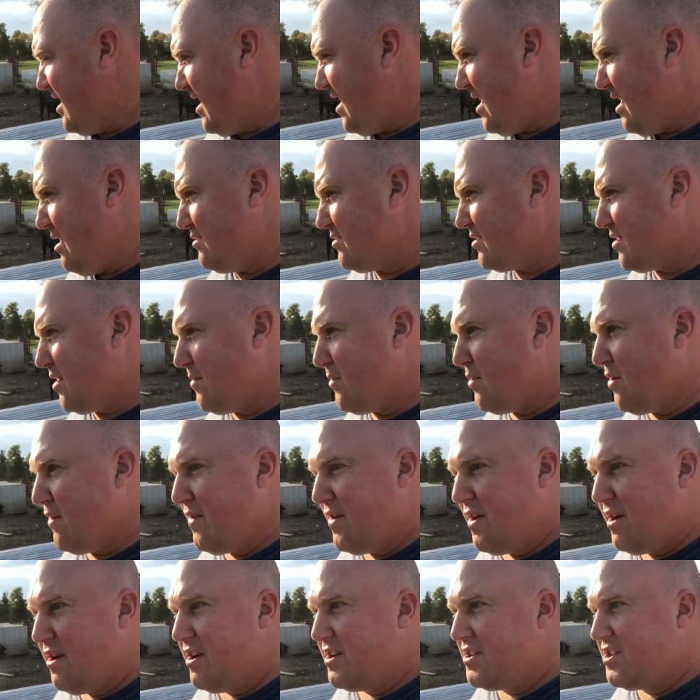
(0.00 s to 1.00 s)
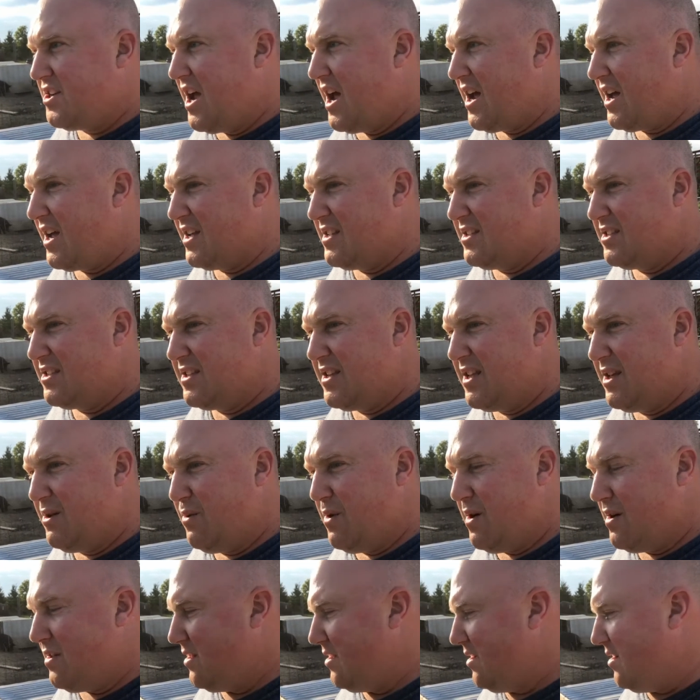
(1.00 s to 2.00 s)
Uh, I was coming over here to check and see
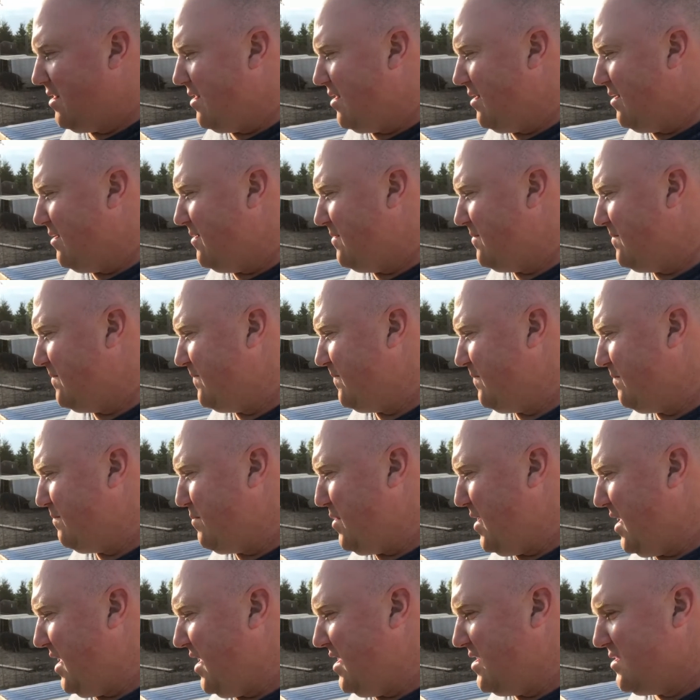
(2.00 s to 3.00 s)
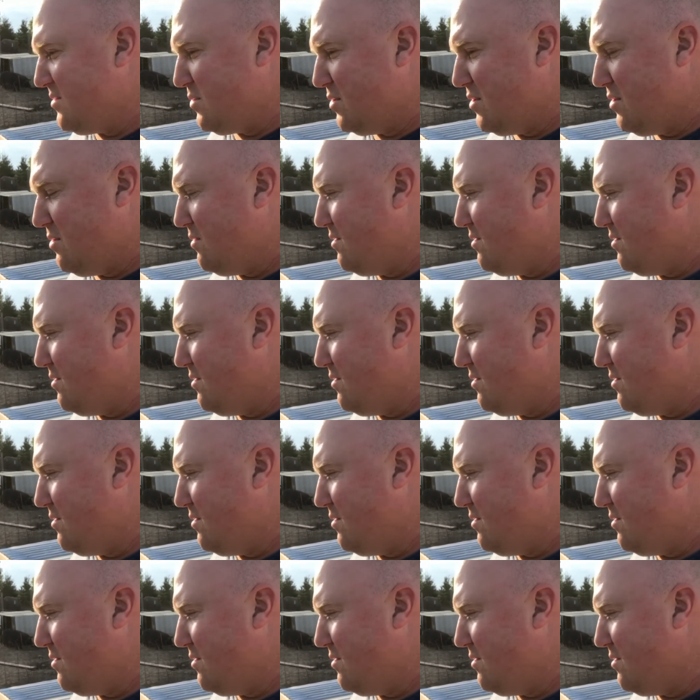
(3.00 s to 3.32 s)
what the piggies are